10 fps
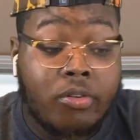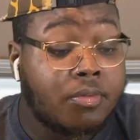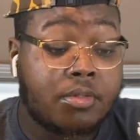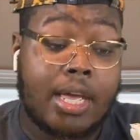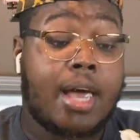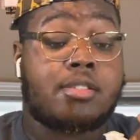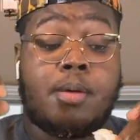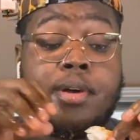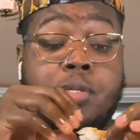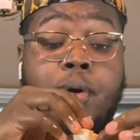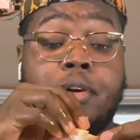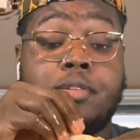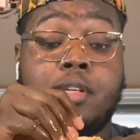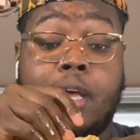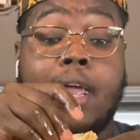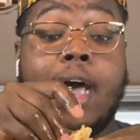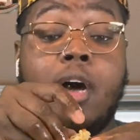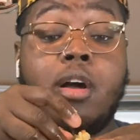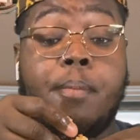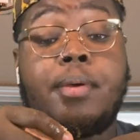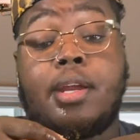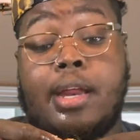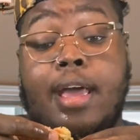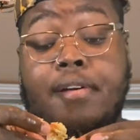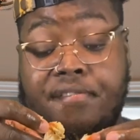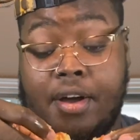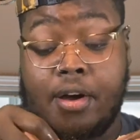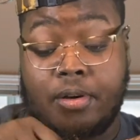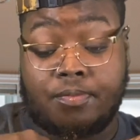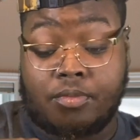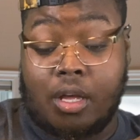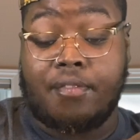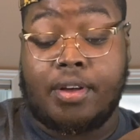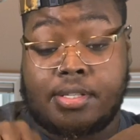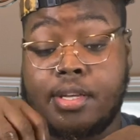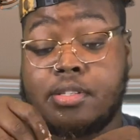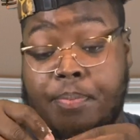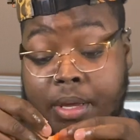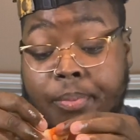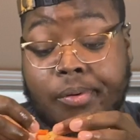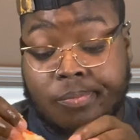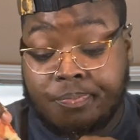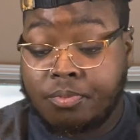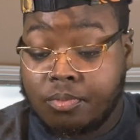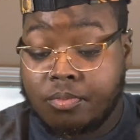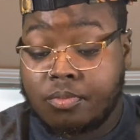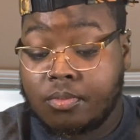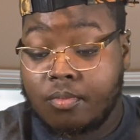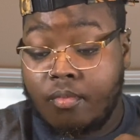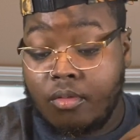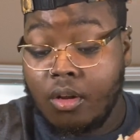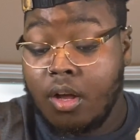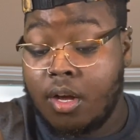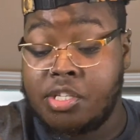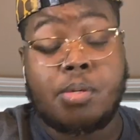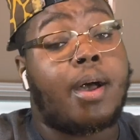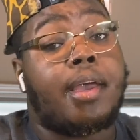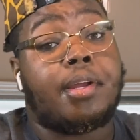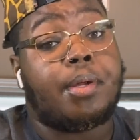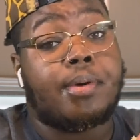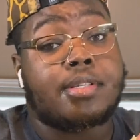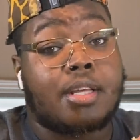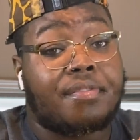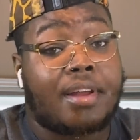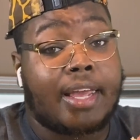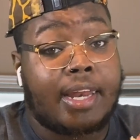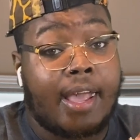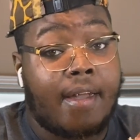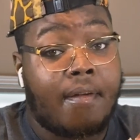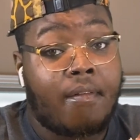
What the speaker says: Y'all so much worse. And y'all gonna be the downfall of us as a people. Because you out here doing stuff like that.